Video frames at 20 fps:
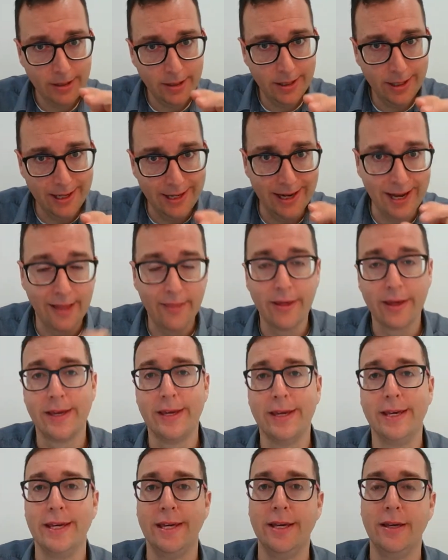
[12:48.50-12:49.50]
another
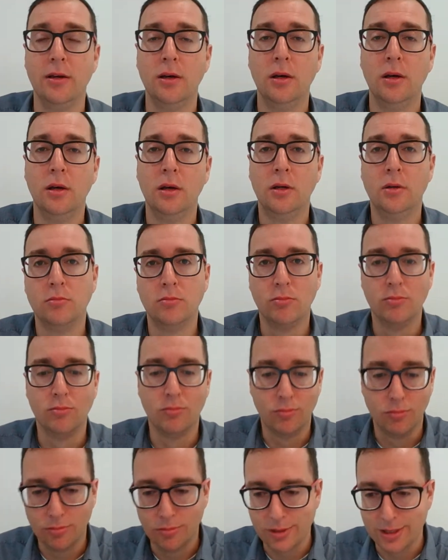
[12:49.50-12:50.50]
key
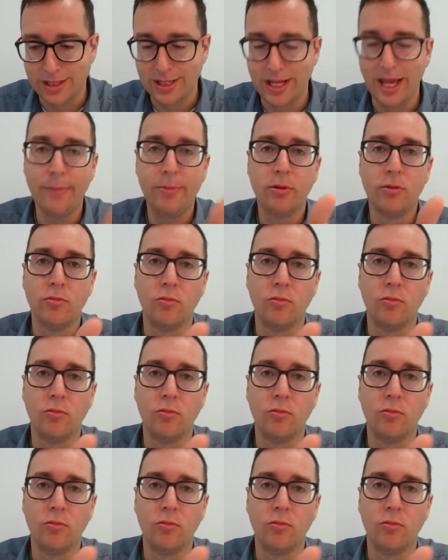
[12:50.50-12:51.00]
step,